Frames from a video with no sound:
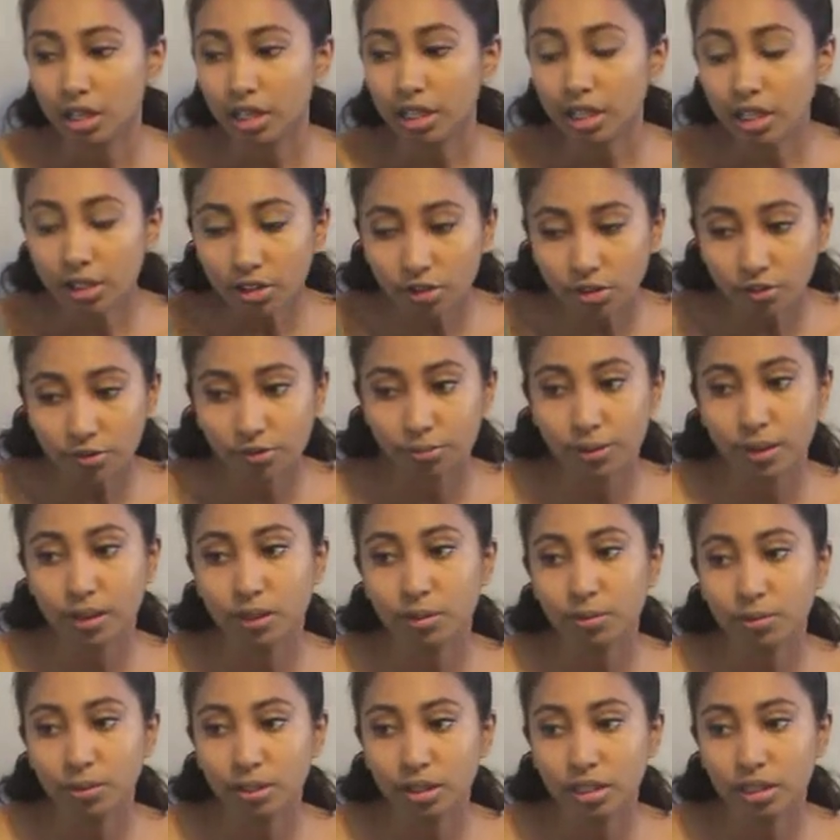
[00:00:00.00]
If
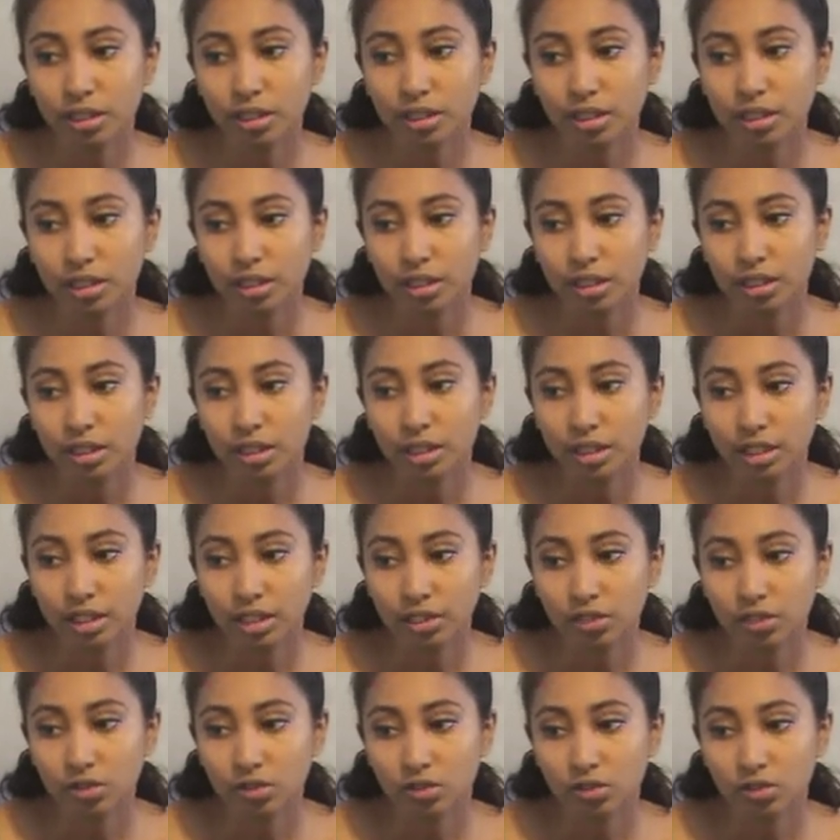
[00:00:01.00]
baby
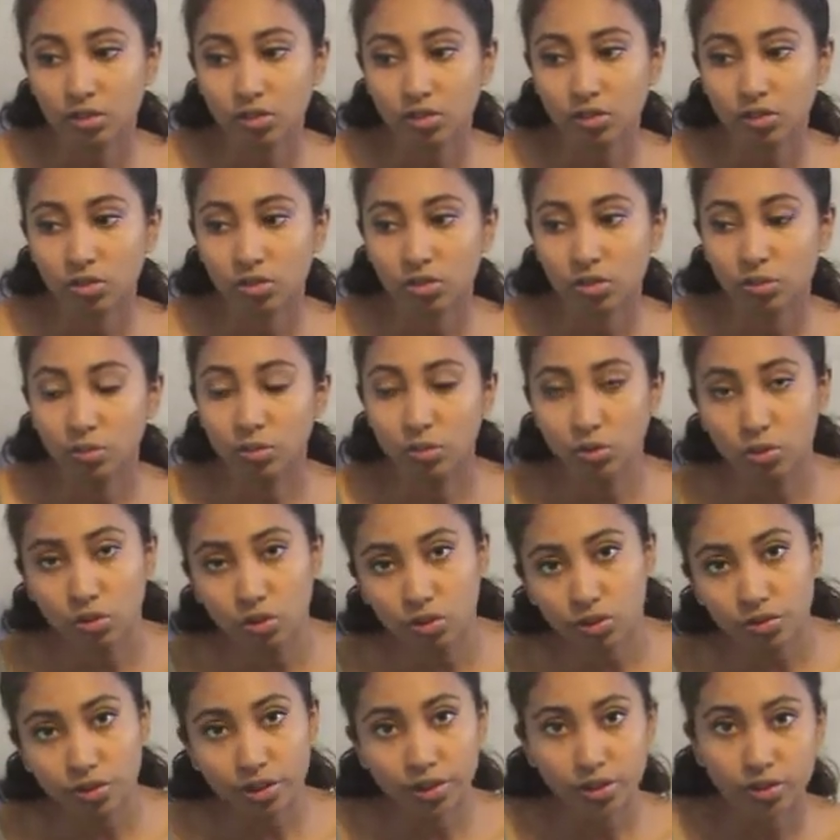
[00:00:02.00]
needs to
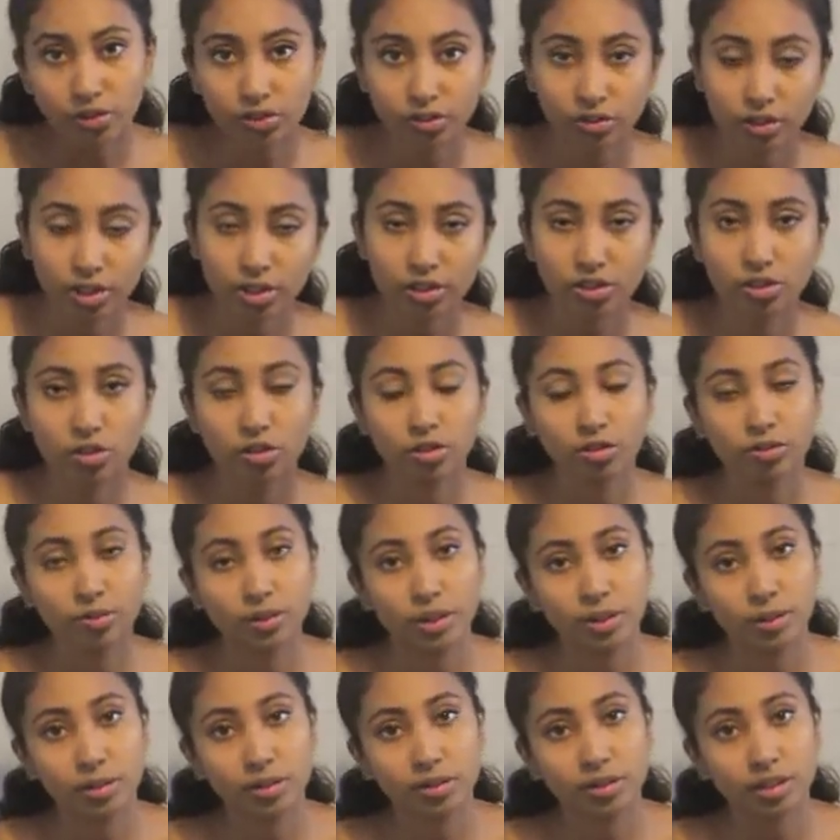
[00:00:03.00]
move and stretch, or if
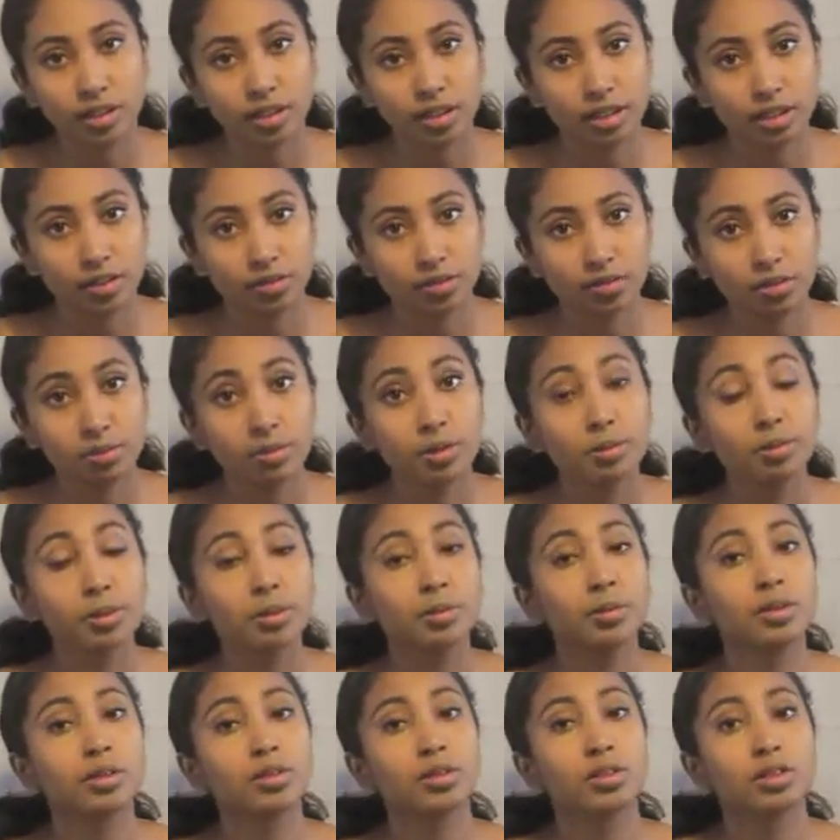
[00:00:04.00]
baby is uncomfortable,
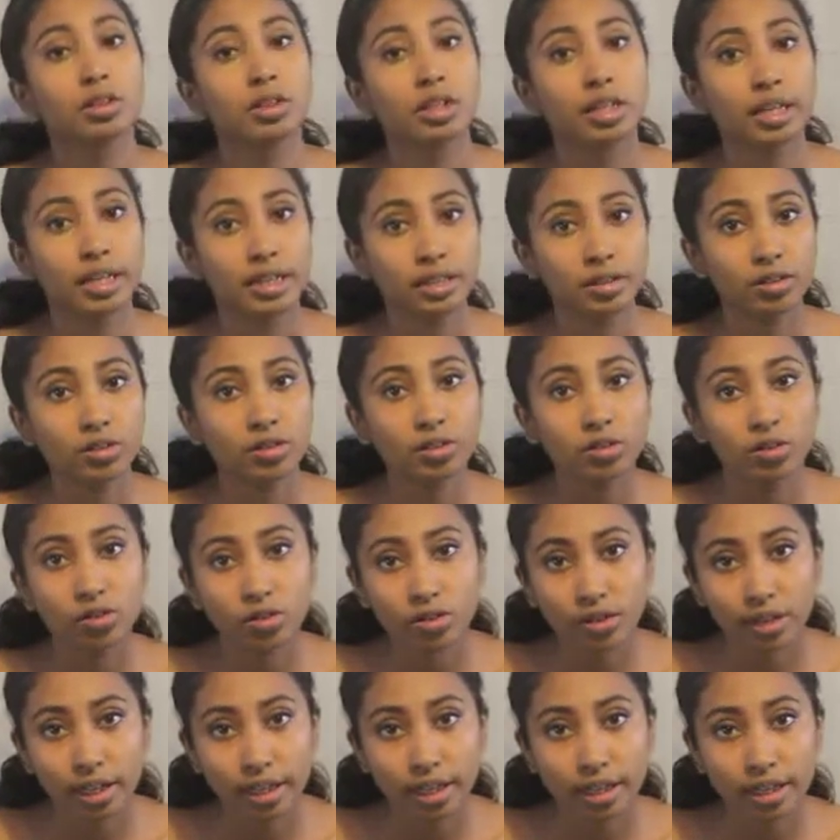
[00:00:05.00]
baby is going to let you know
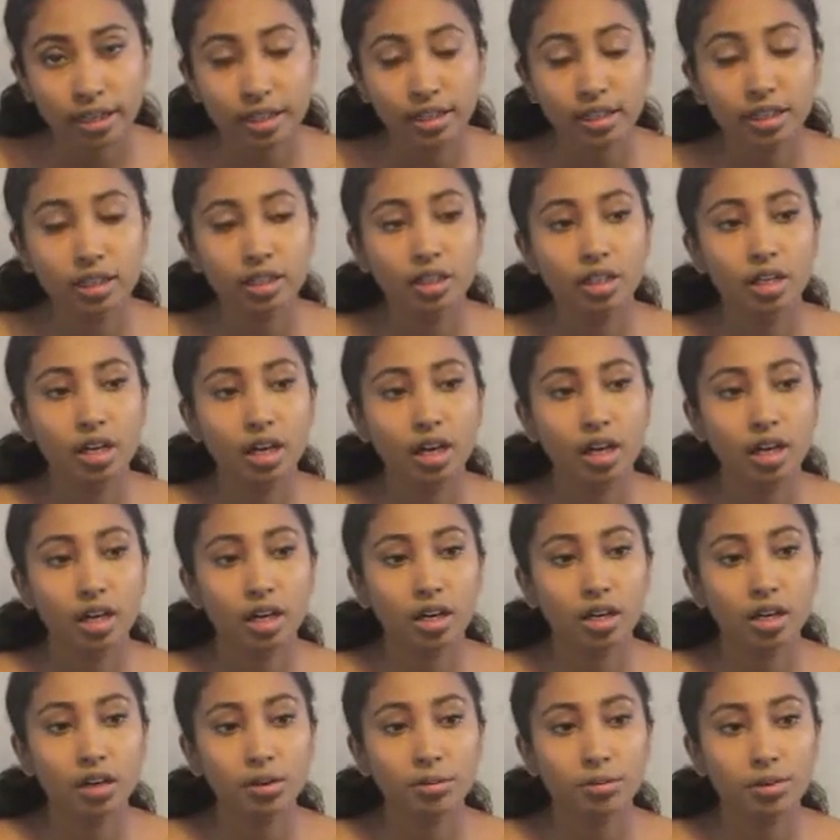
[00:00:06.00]
that.
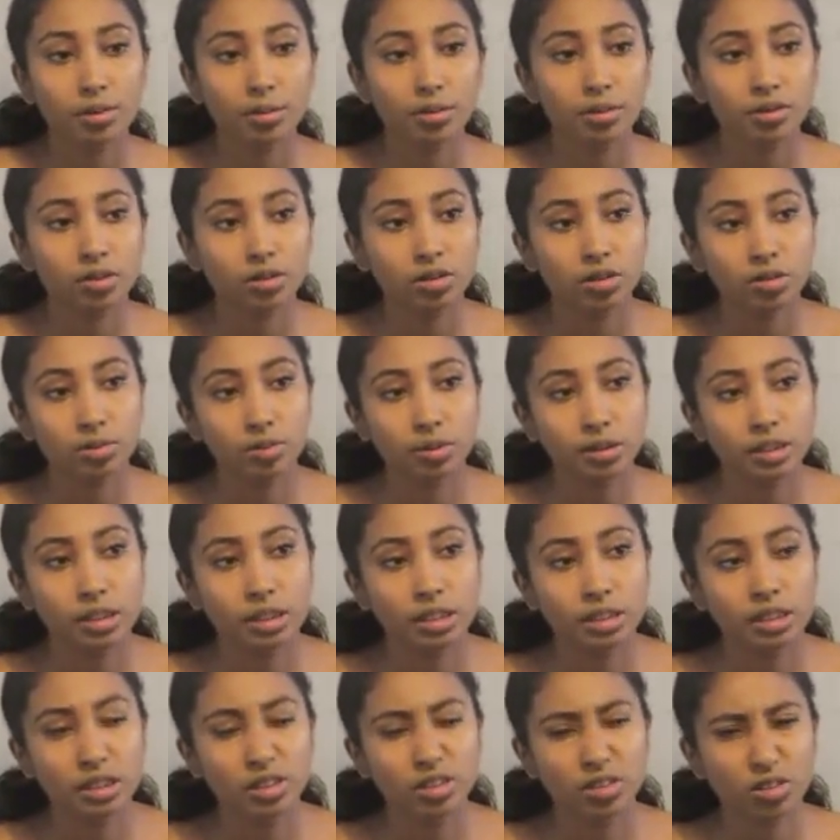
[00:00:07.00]
Baby is going to
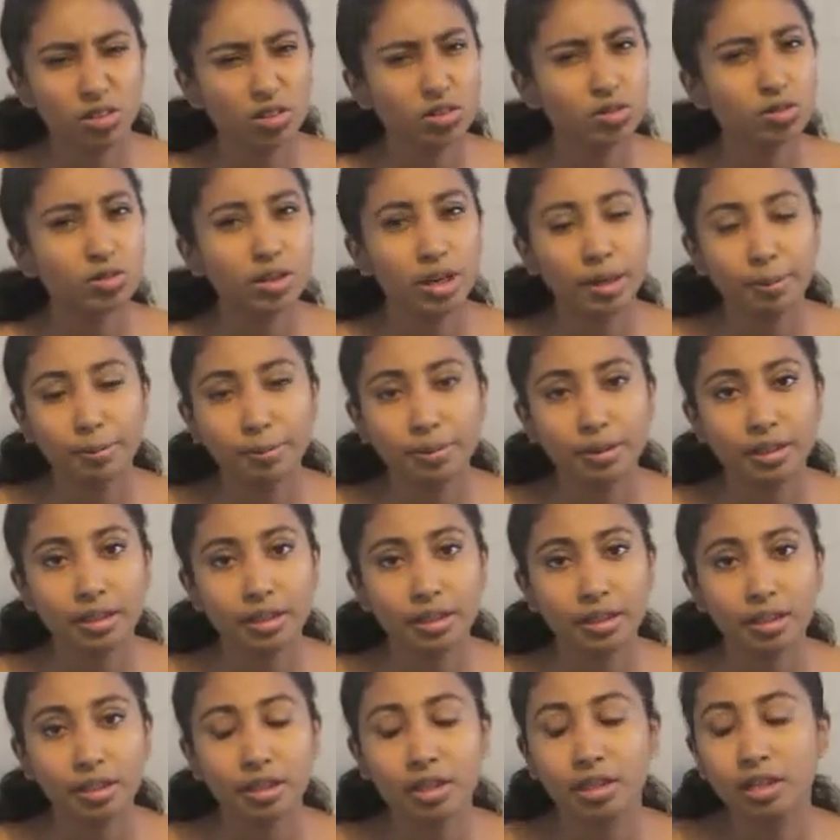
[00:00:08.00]
be not too happy,
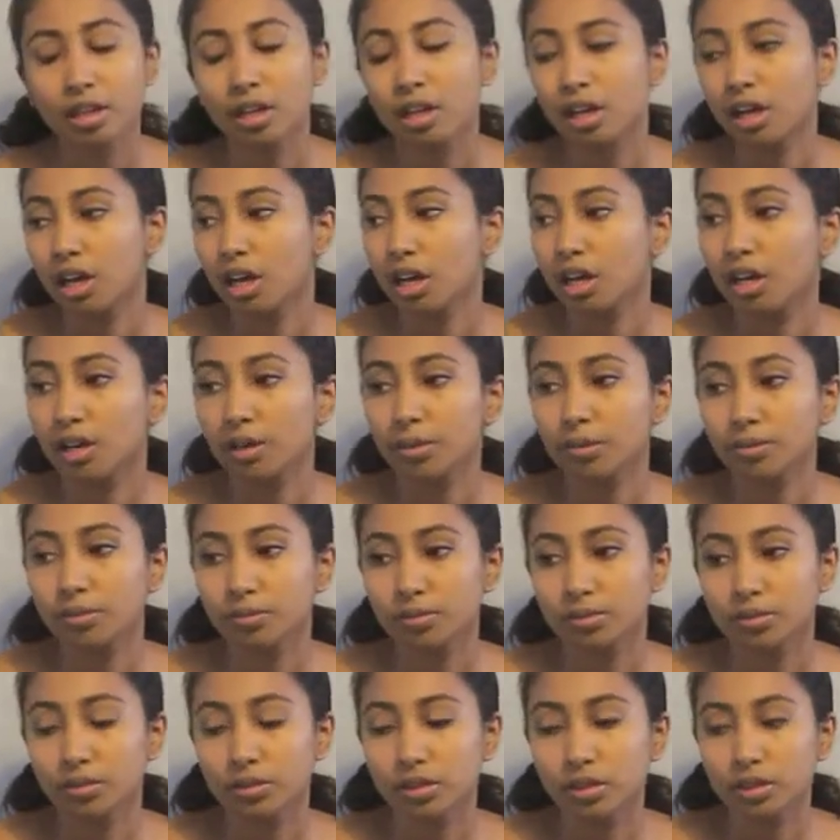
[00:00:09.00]

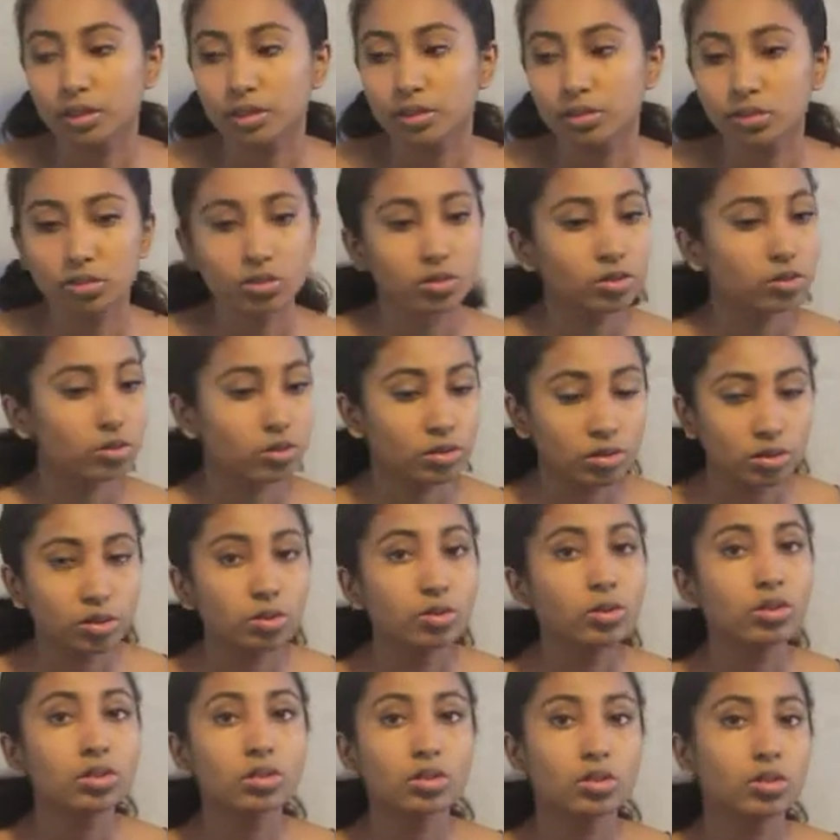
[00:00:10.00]
so you
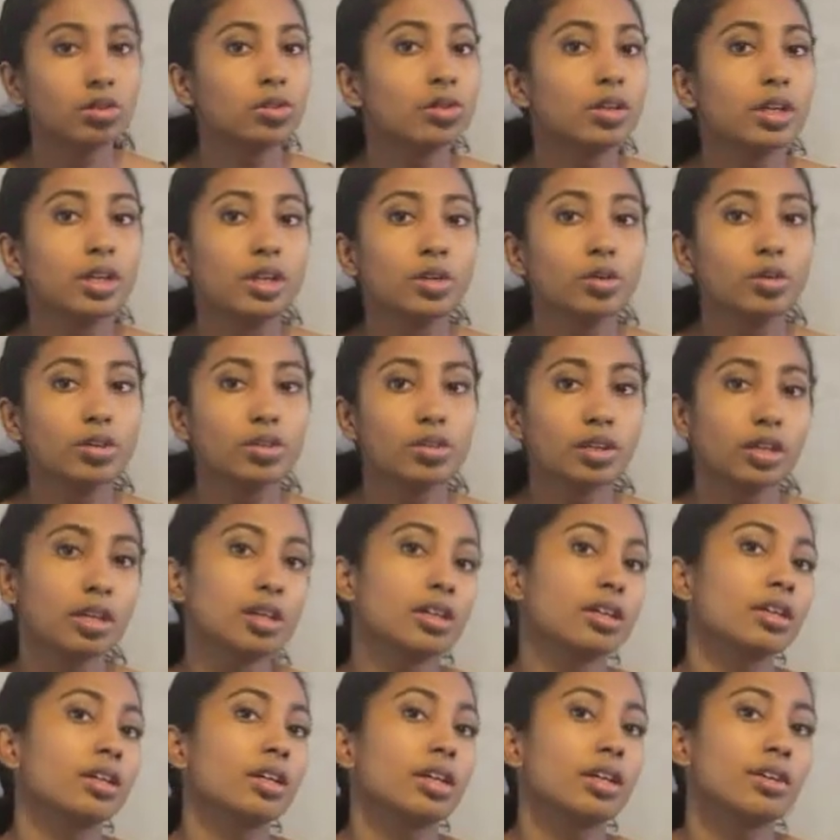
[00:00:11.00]
would know, and you would take
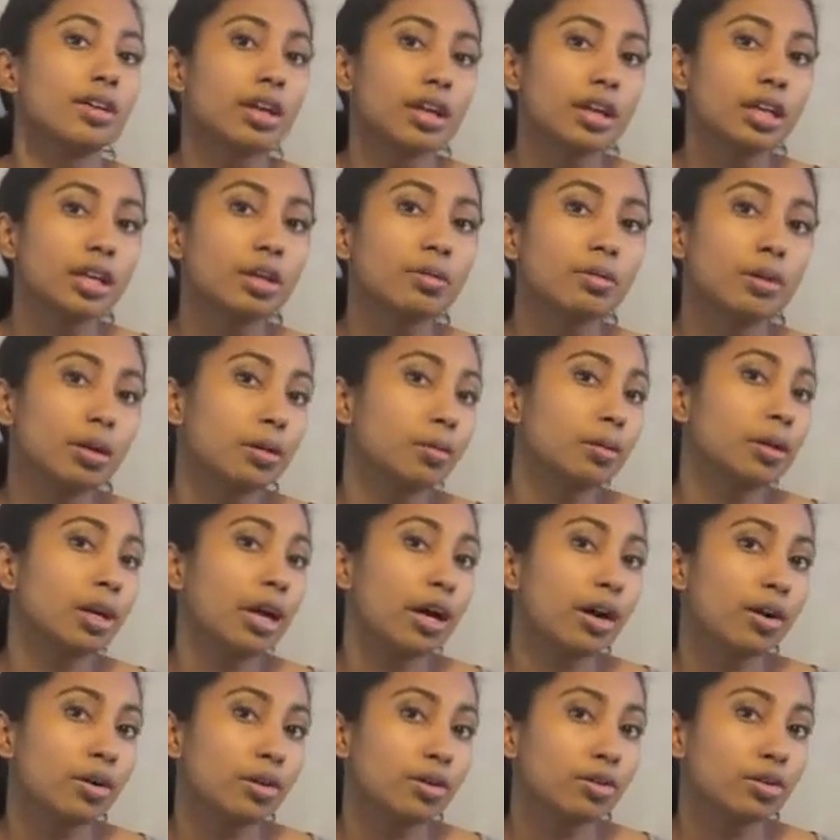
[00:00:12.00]
a cranky baby
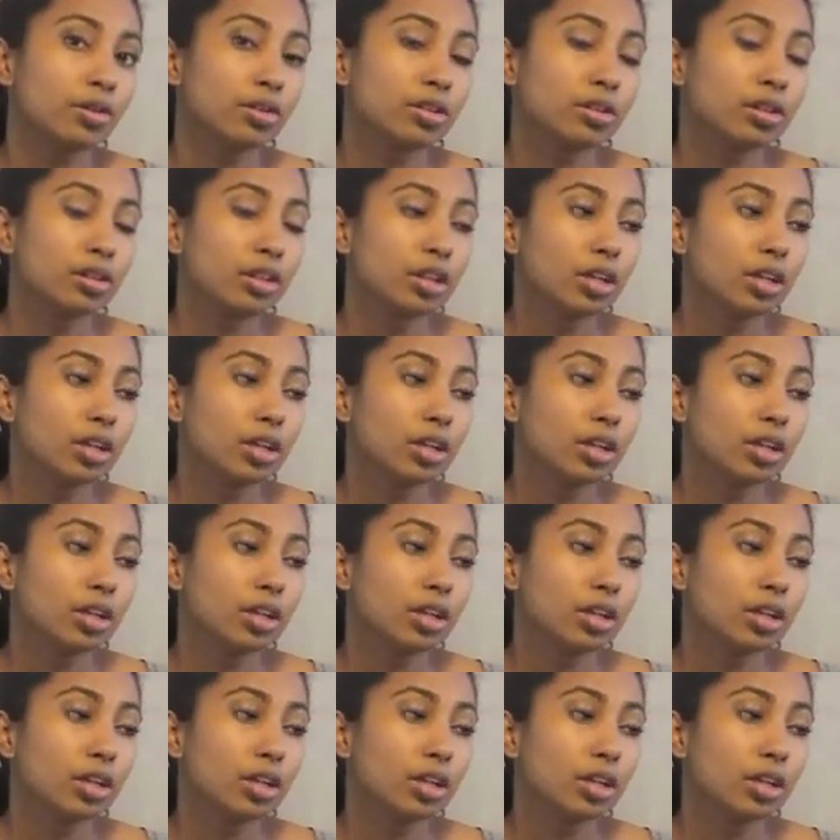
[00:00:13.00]
out.